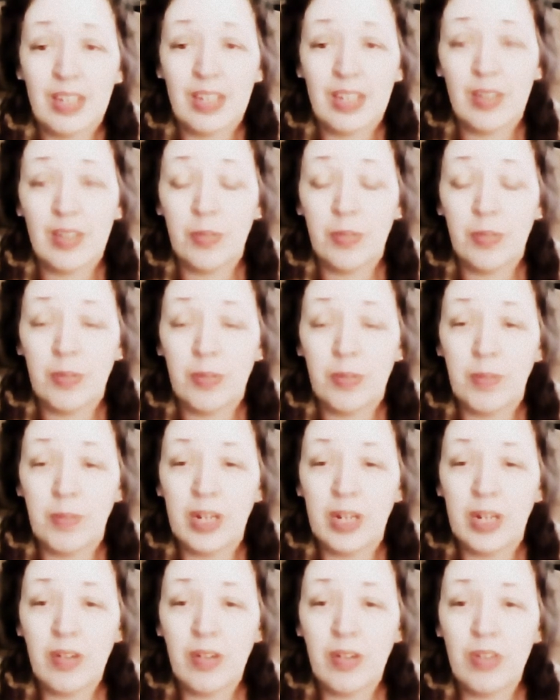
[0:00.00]
So my
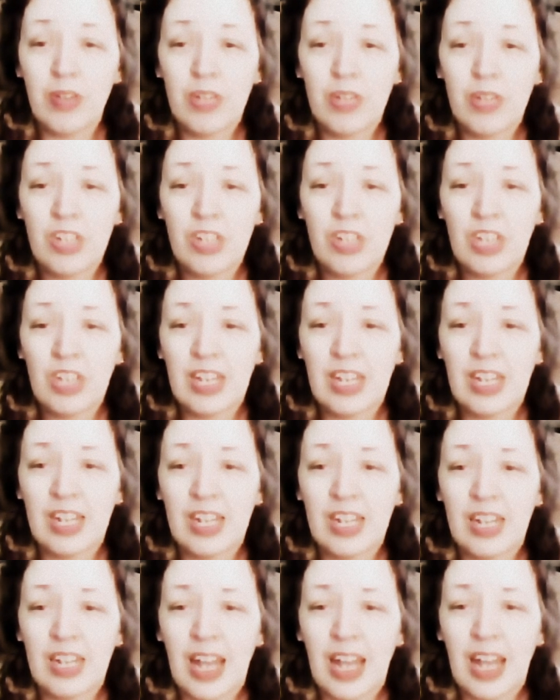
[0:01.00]
current trash can
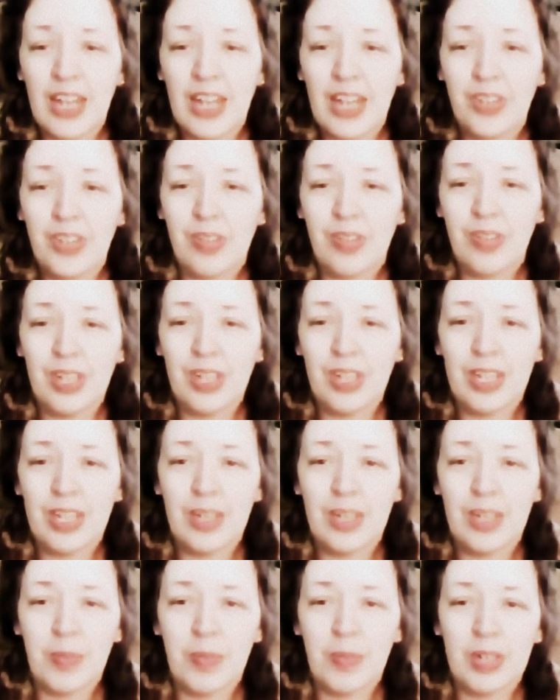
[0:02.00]
has a
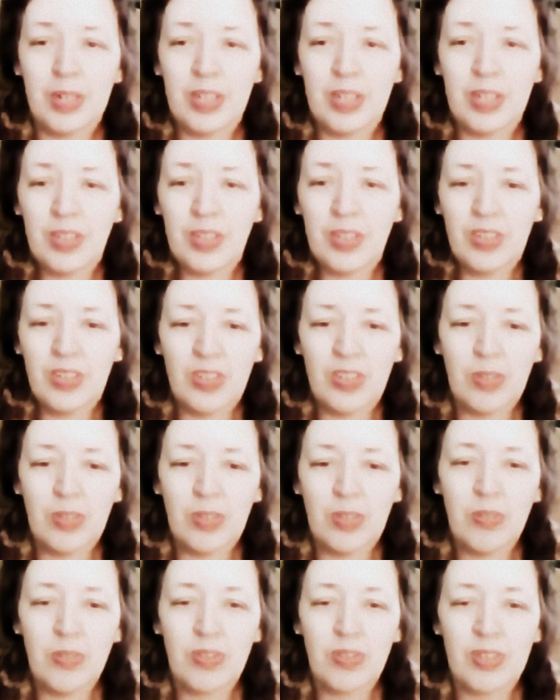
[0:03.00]
lid, but it's just
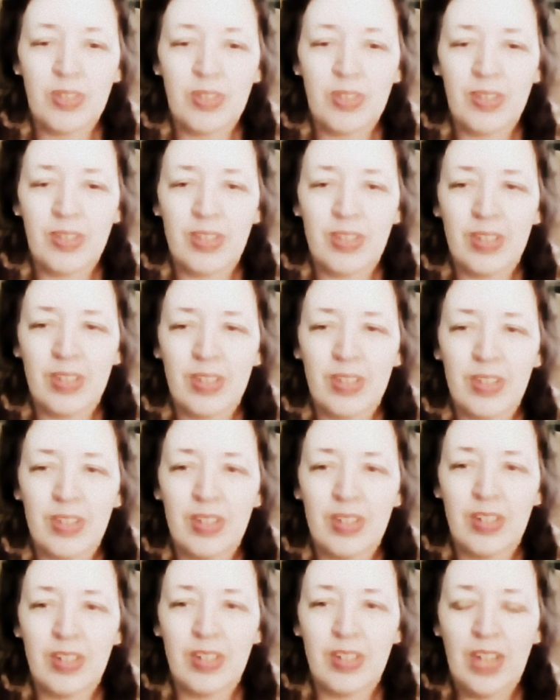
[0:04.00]
useless. It
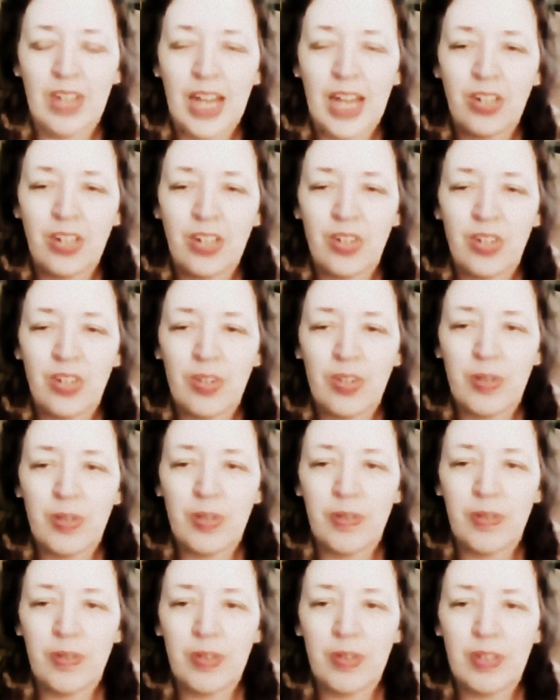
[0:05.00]
doesn't attach to
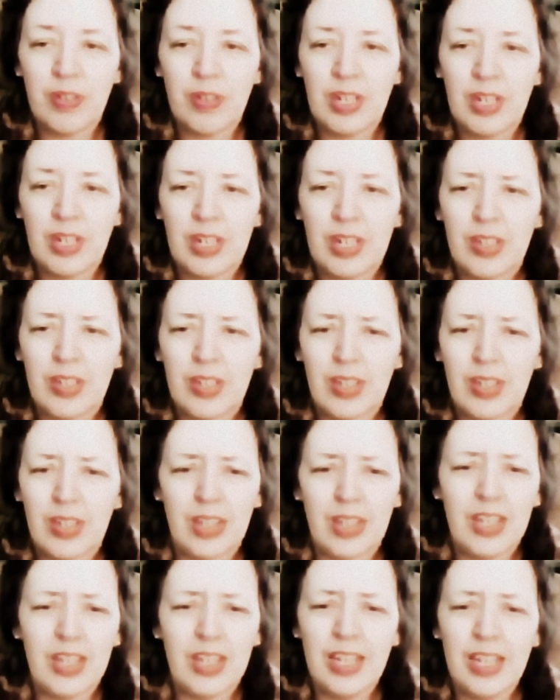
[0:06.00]
it really. I
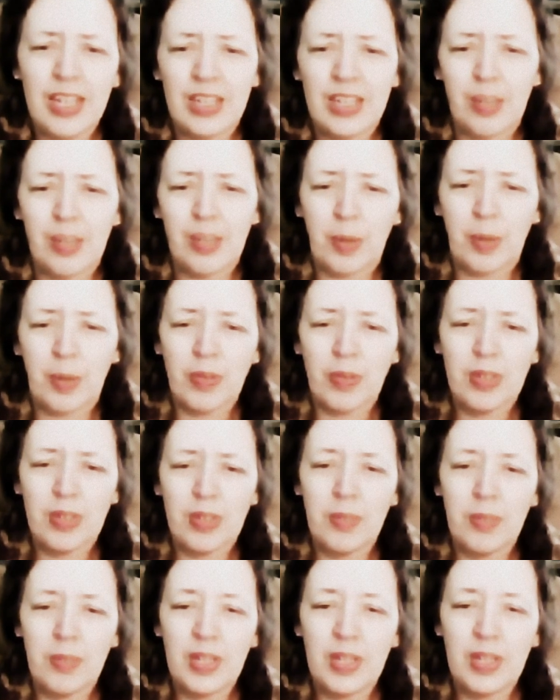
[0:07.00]
think it's supposed
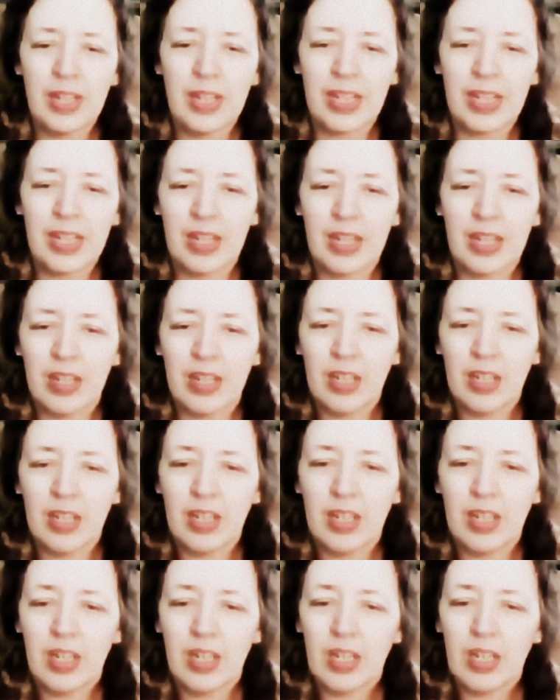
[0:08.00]
to be like
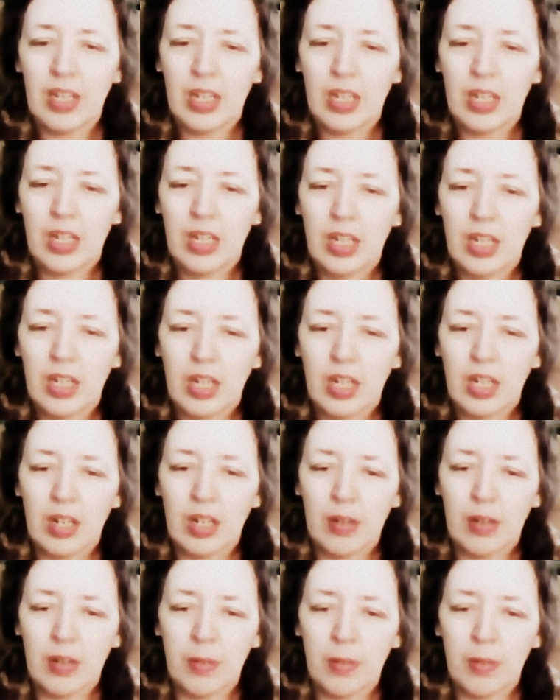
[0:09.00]

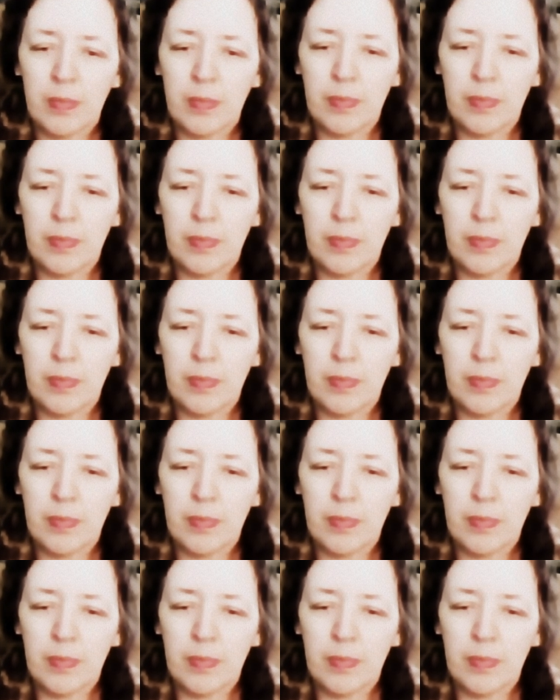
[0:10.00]
a